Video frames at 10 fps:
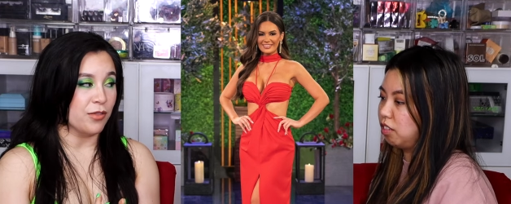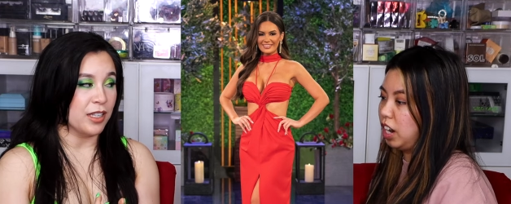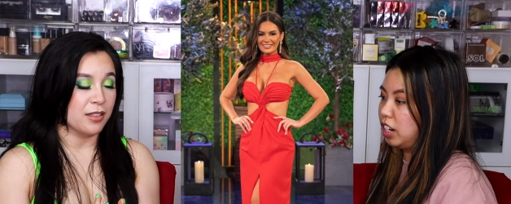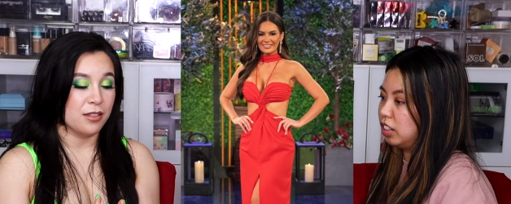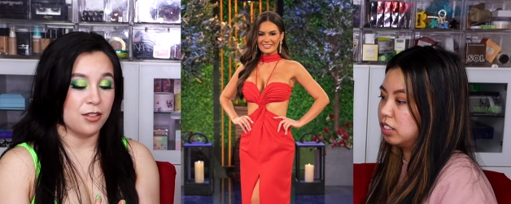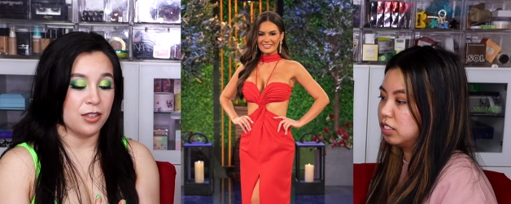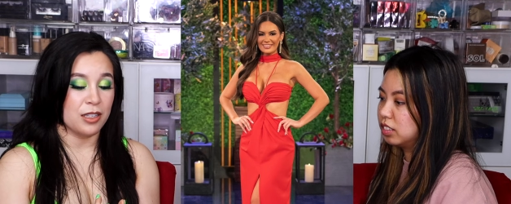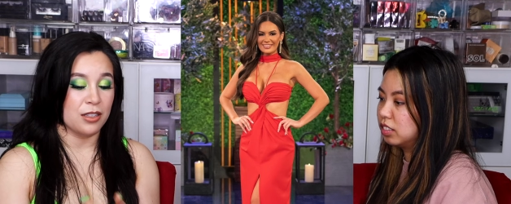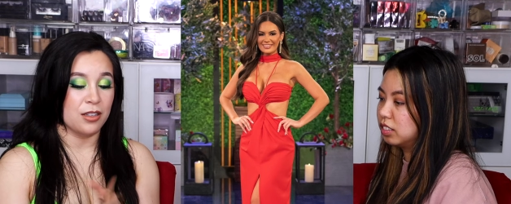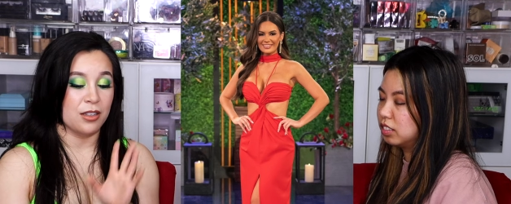Speaker 1: if right. it doesn't look good
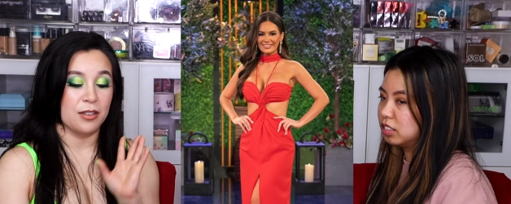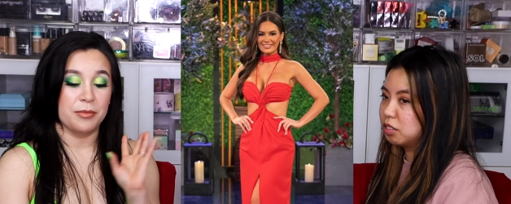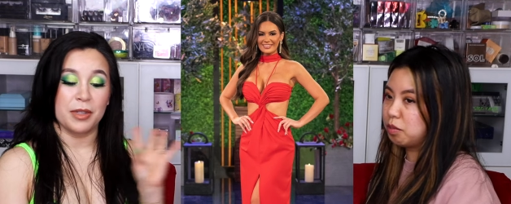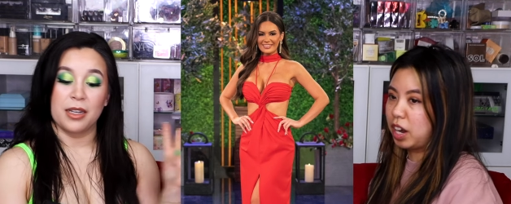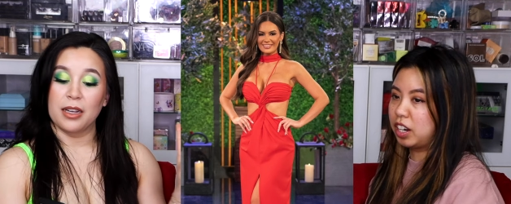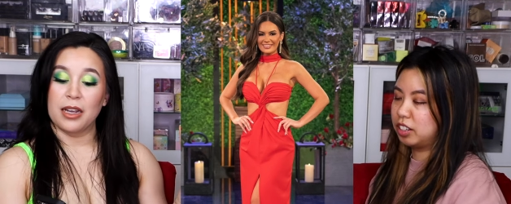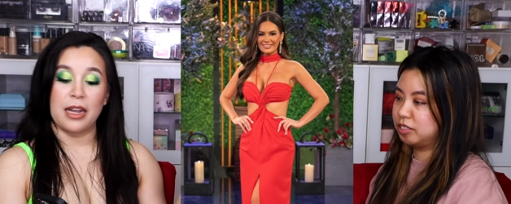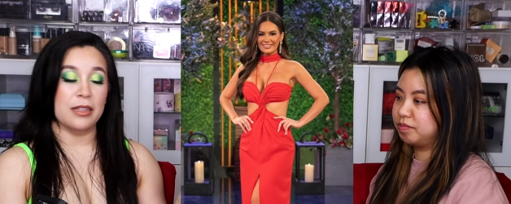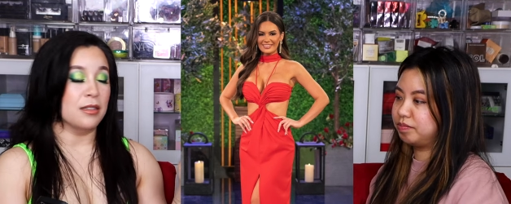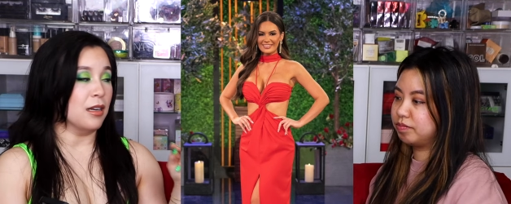on her, right,
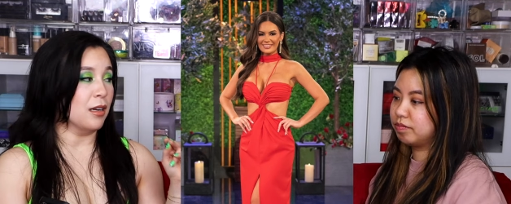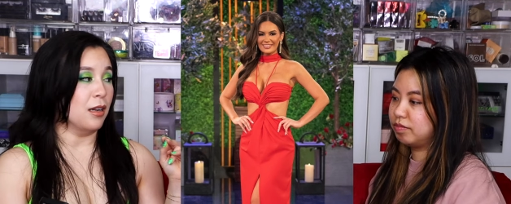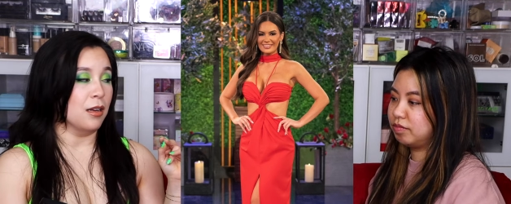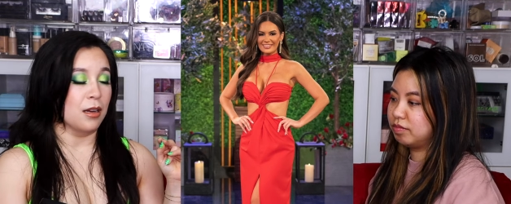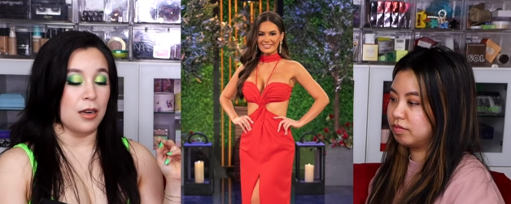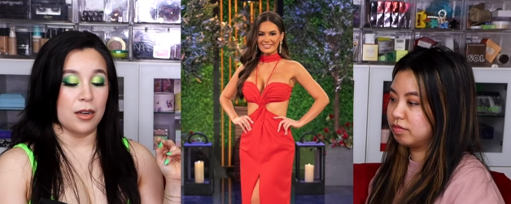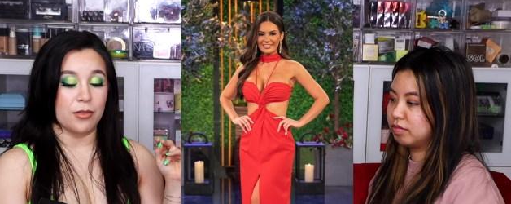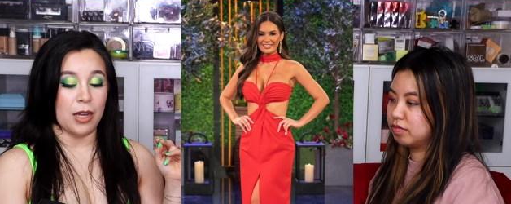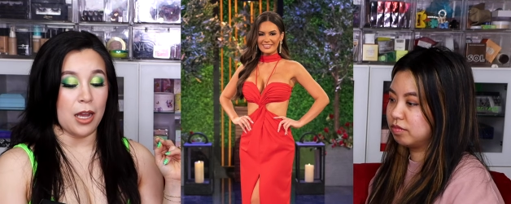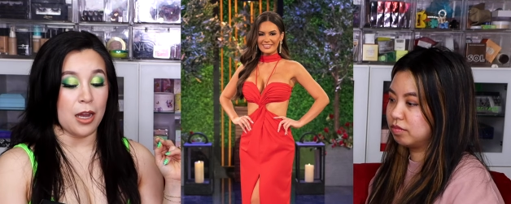it's not gonna look good on
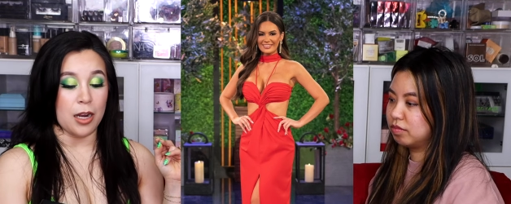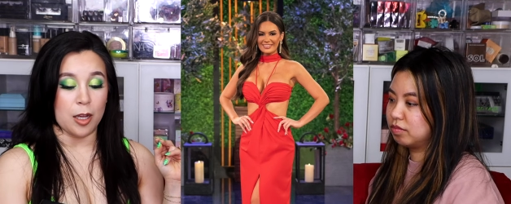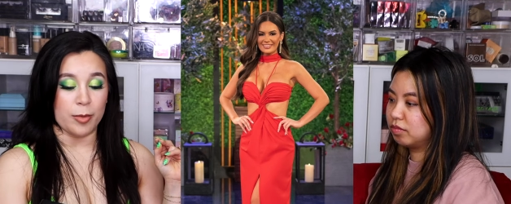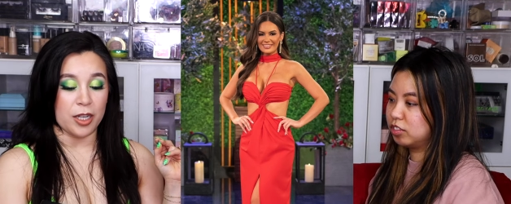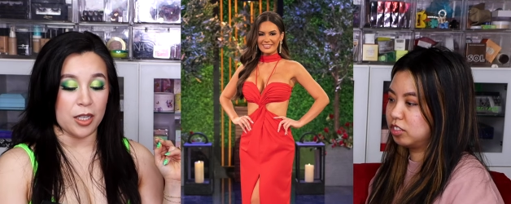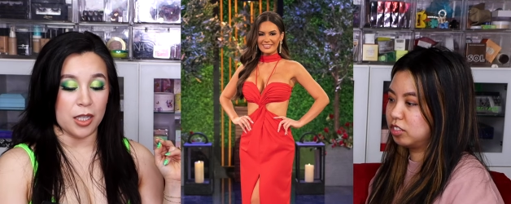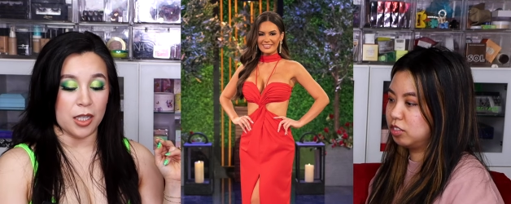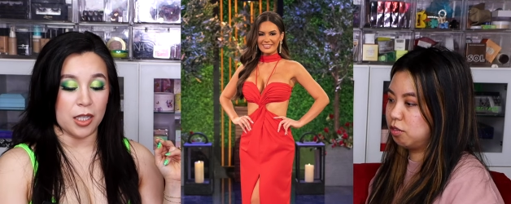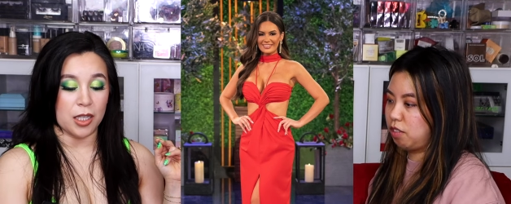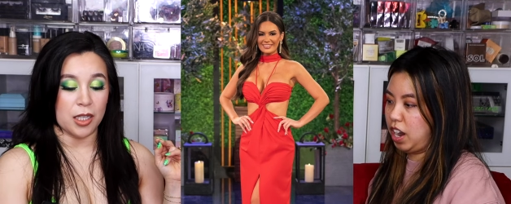
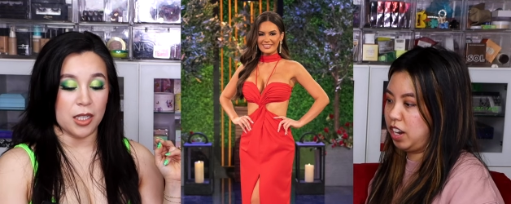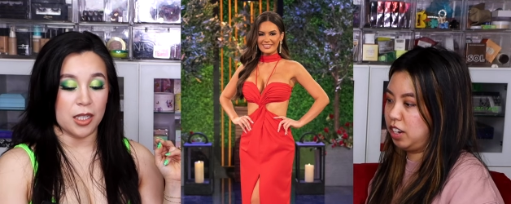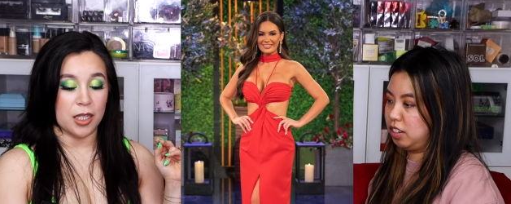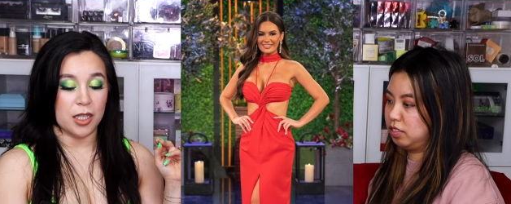anybody. Right.